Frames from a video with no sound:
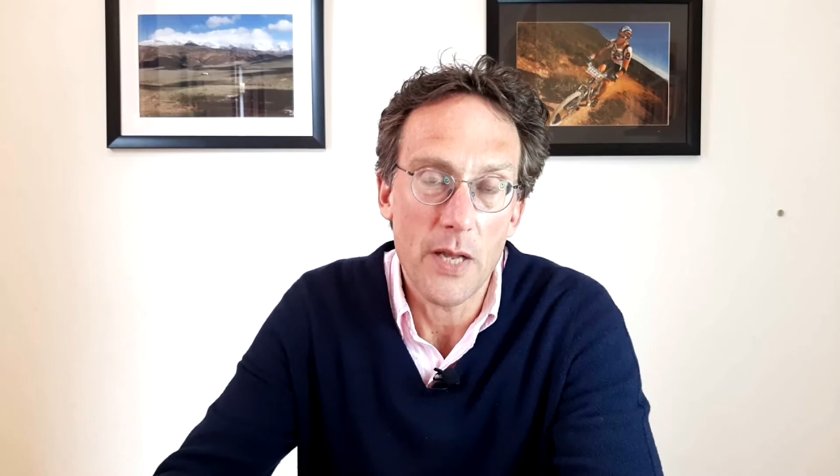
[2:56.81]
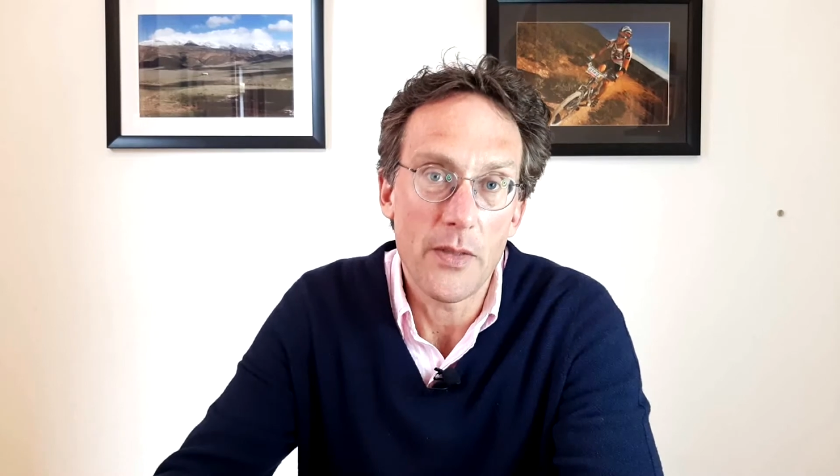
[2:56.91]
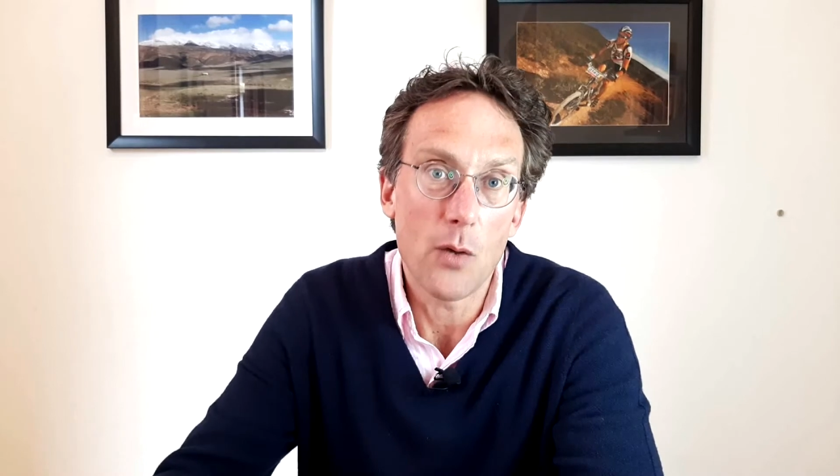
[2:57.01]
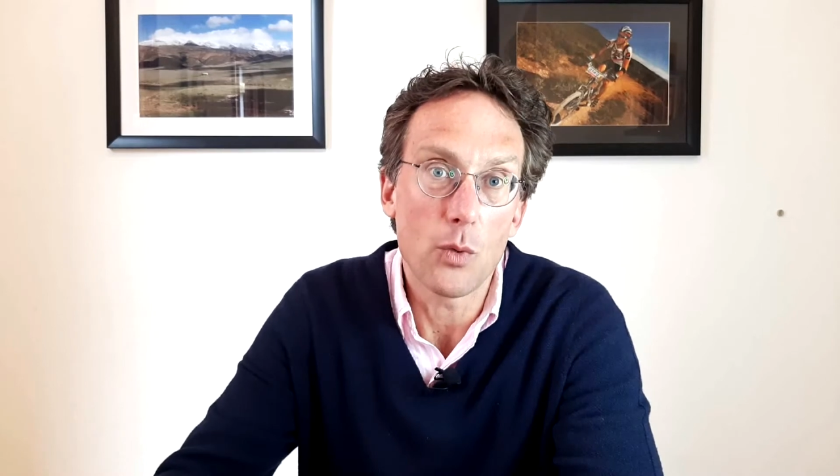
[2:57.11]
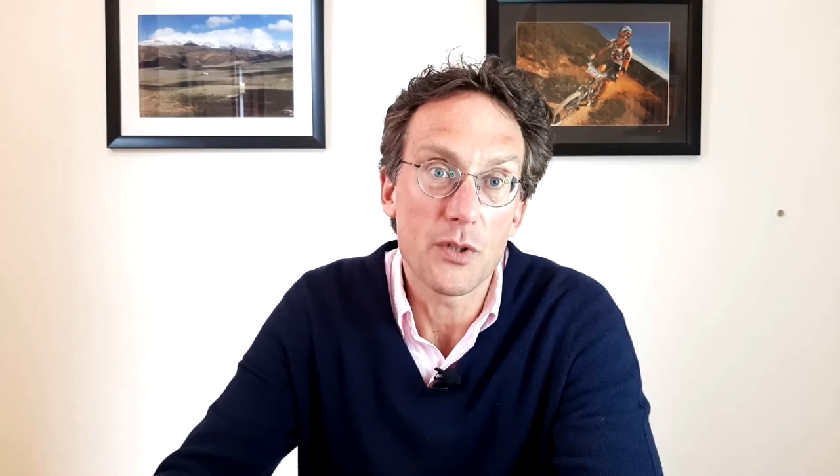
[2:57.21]
and
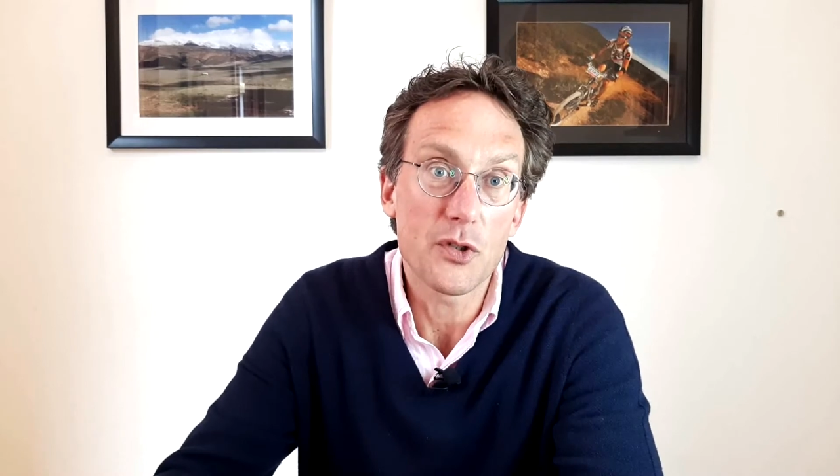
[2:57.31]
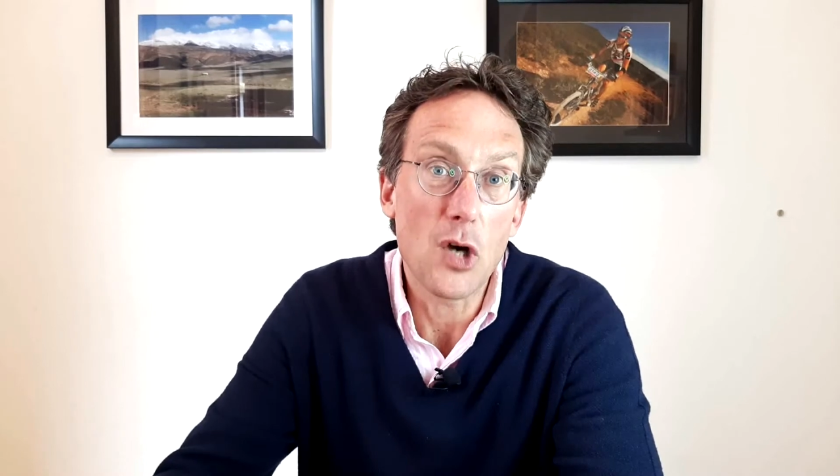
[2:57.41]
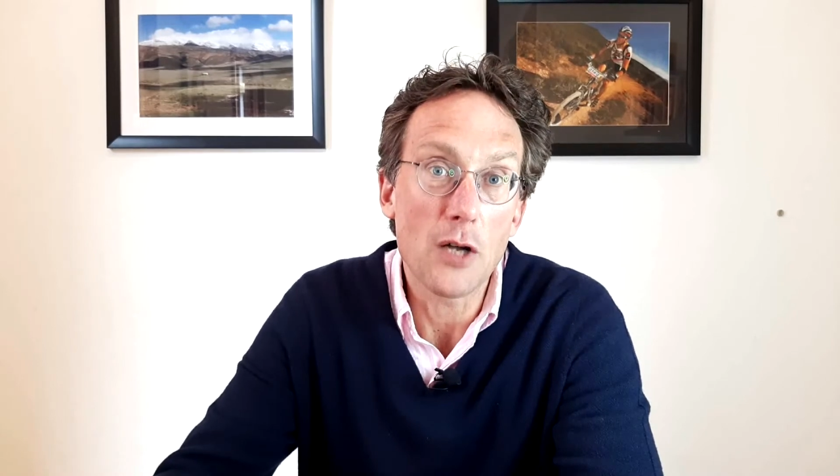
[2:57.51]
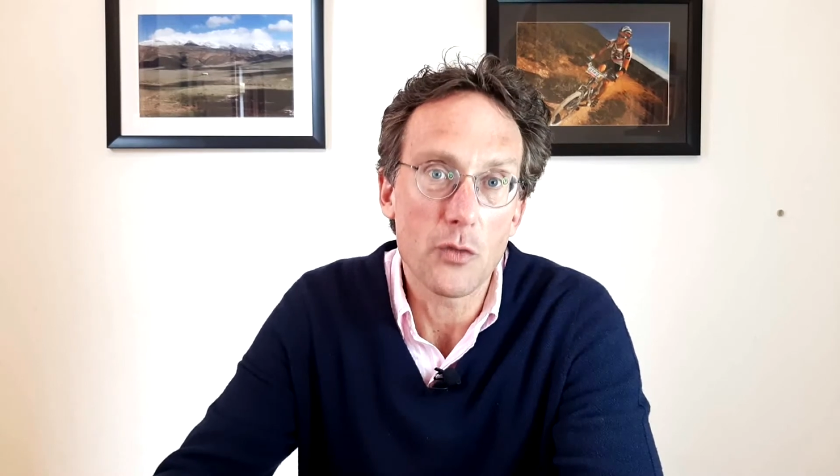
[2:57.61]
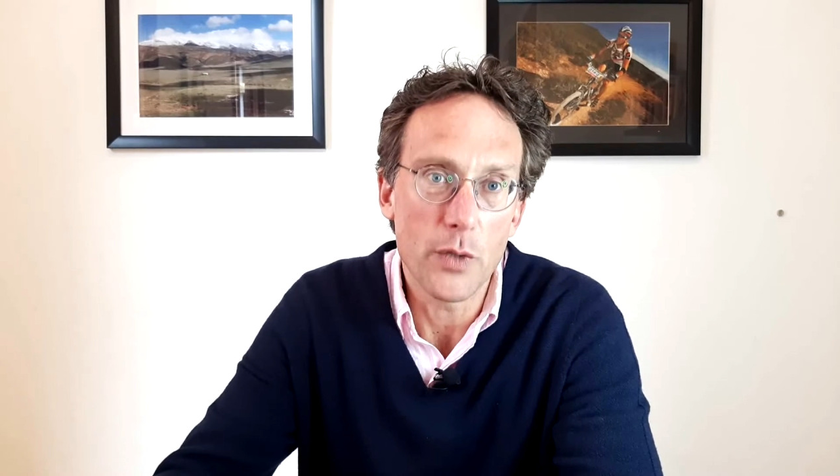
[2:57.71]
they will
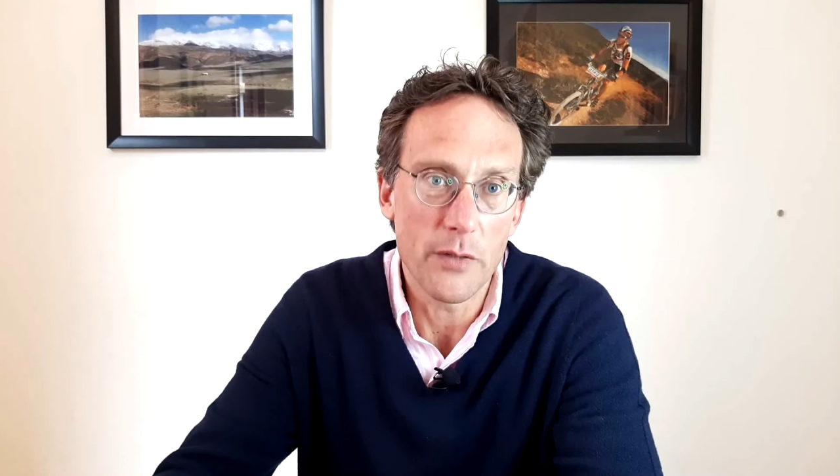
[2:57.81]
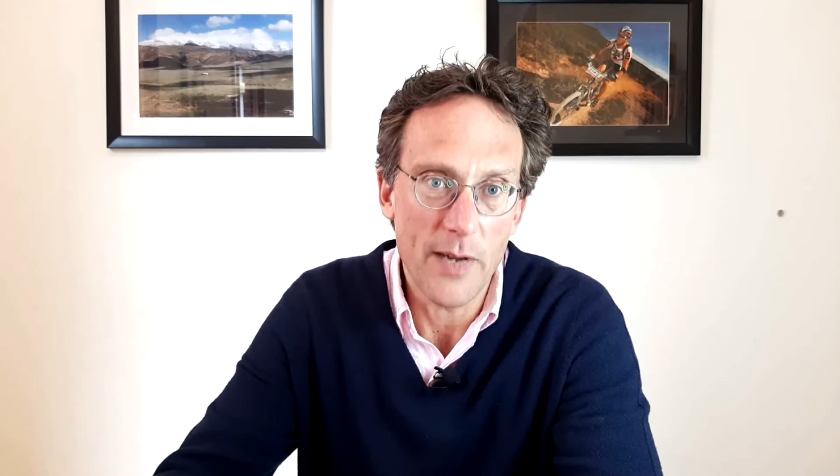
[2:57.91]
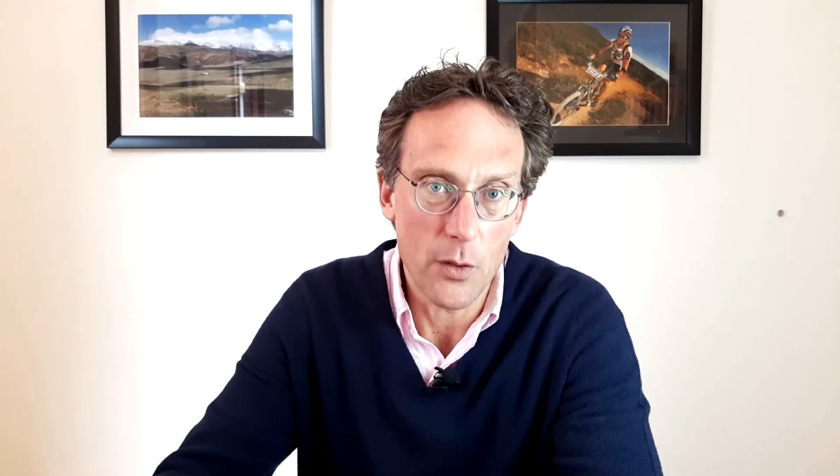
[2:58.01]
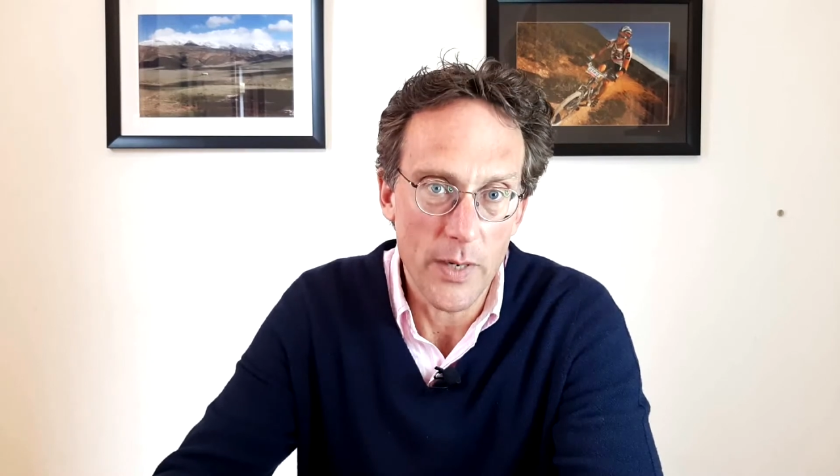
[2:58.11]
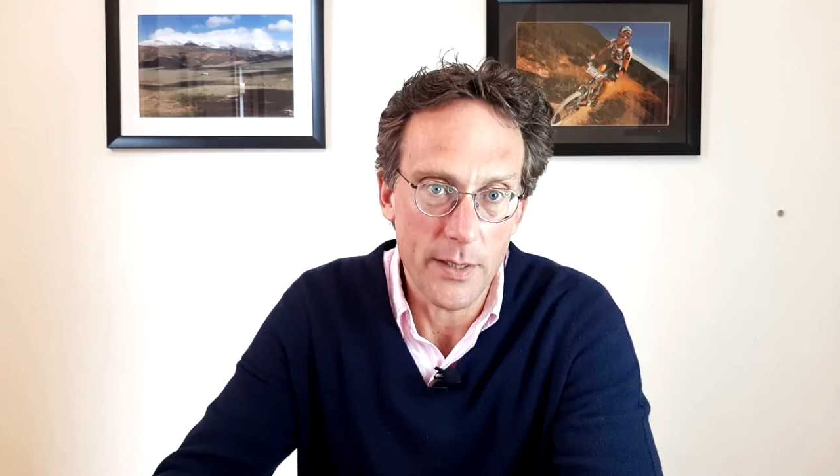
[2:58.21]
start
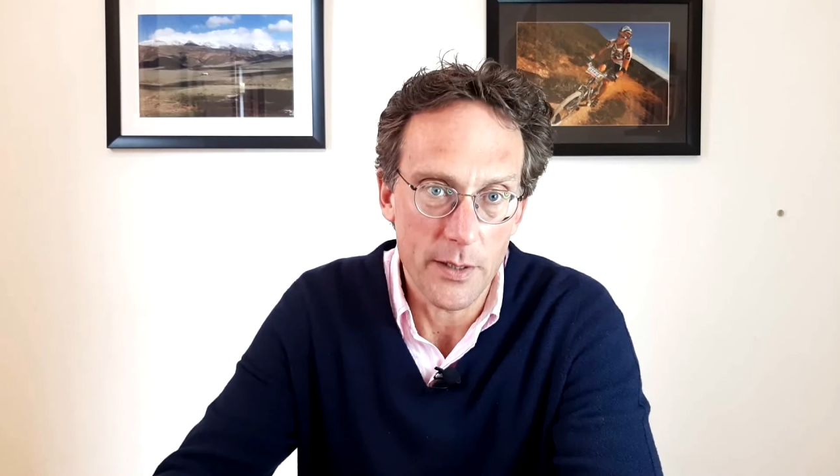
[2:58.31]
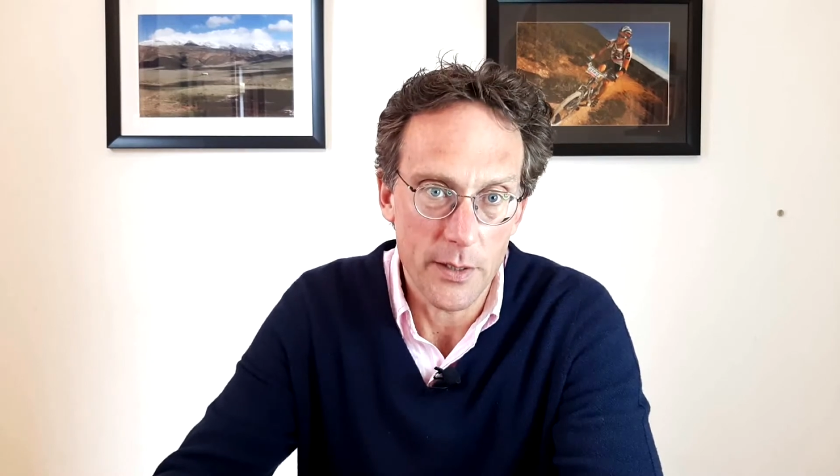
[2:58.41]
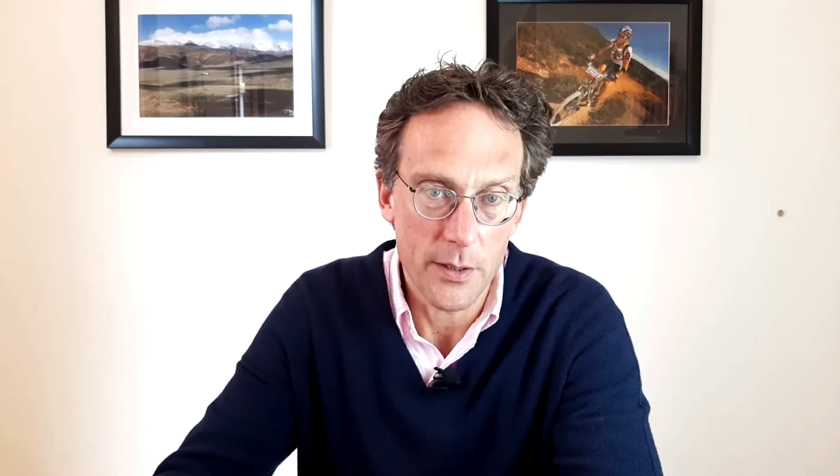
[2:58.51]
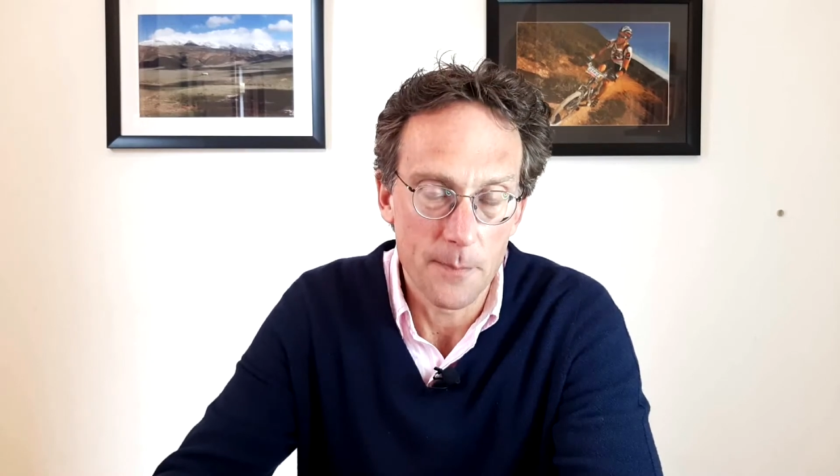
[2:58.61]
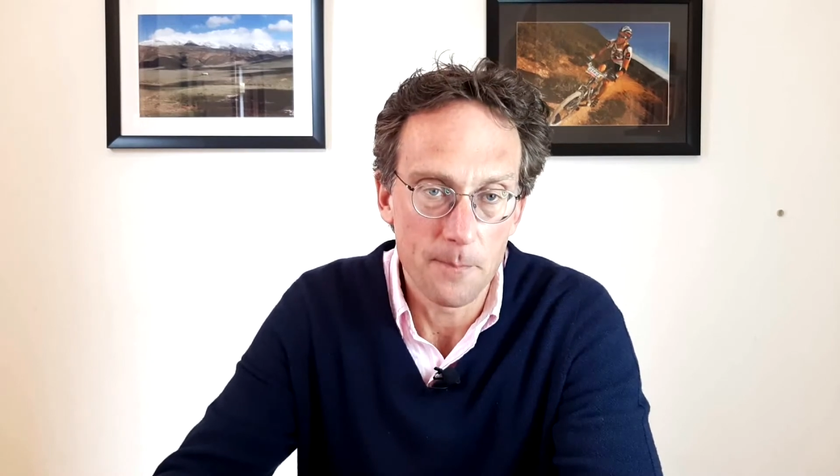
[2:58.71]
re-evaluating
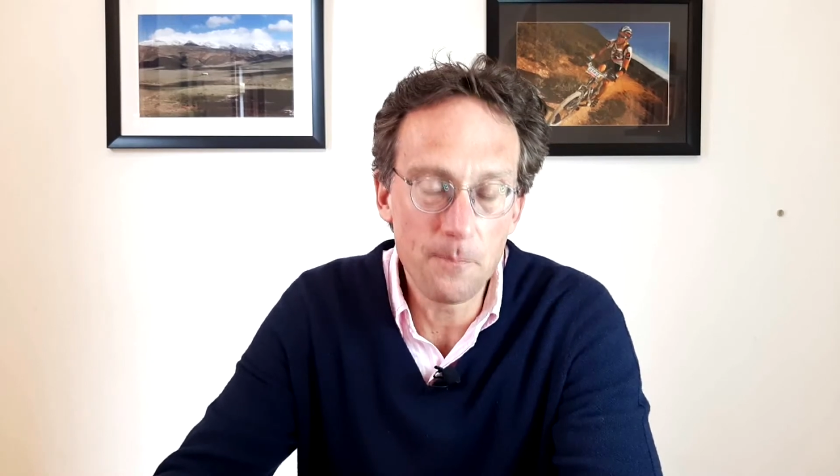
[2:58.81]
it.